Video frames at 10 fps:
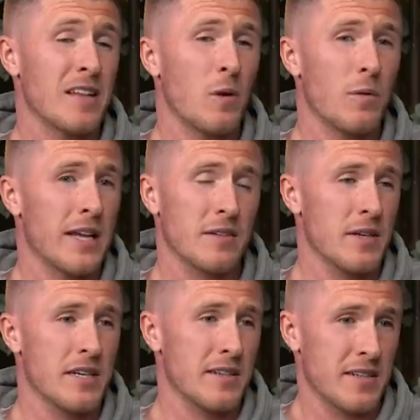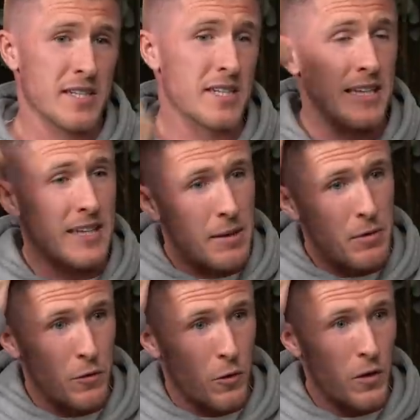though, lad, when you, as I said there
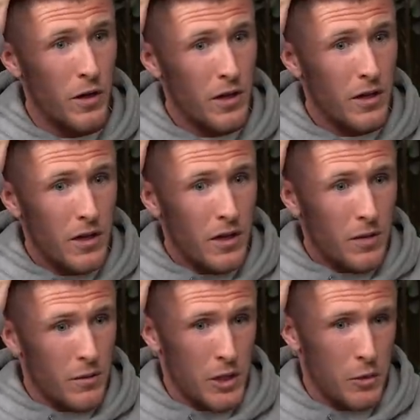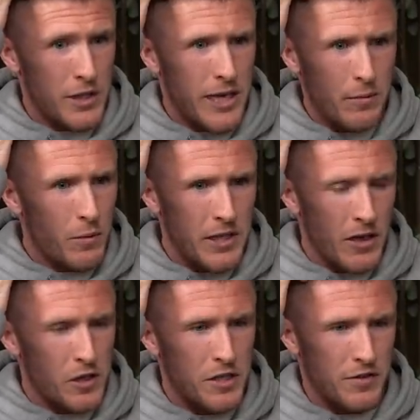before, when you were saying about when you
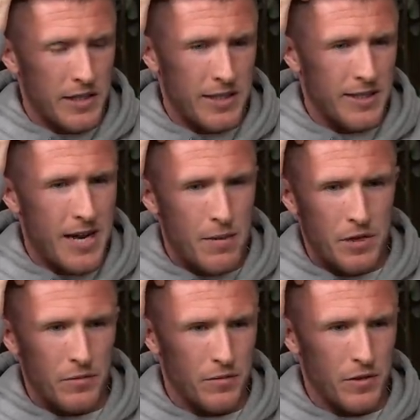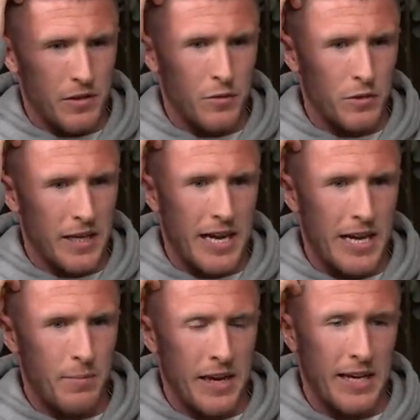lost your fight that time, you couldn't get
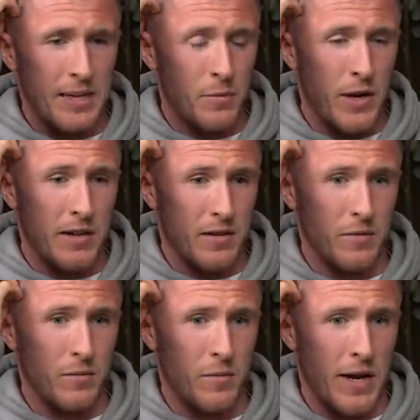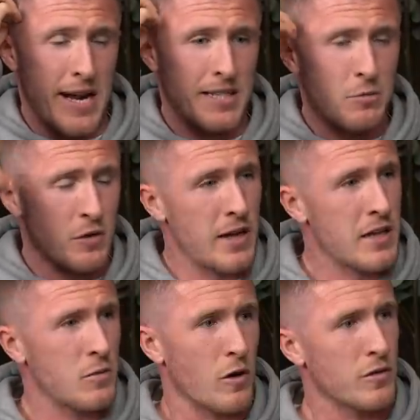out of bed, lad. When I had to move
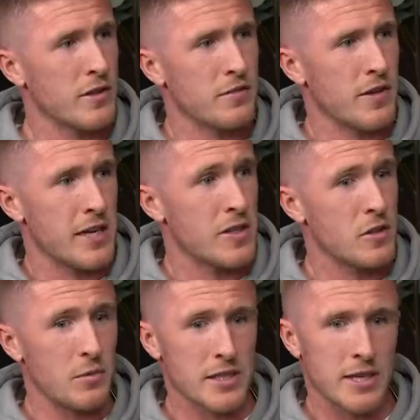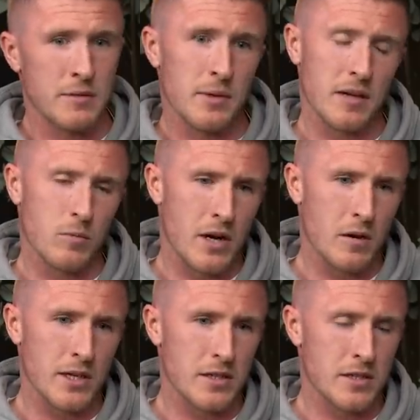down to Oxford the first 2 weeks, lad, I'm like,
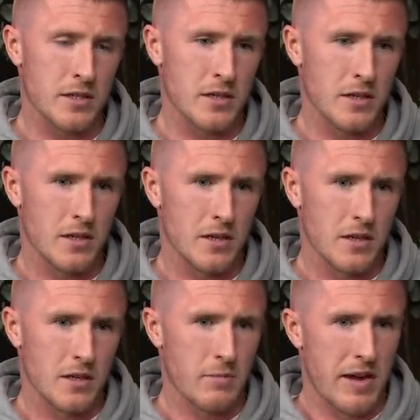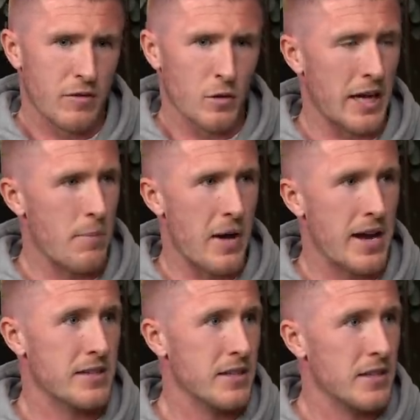wow, am I ever going to get
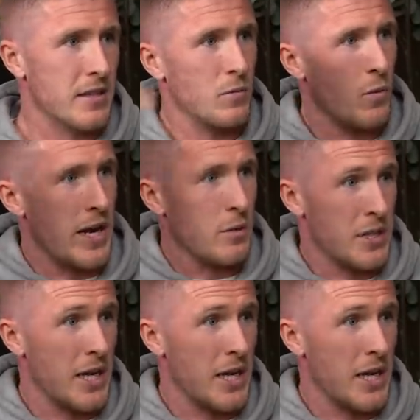back to where I was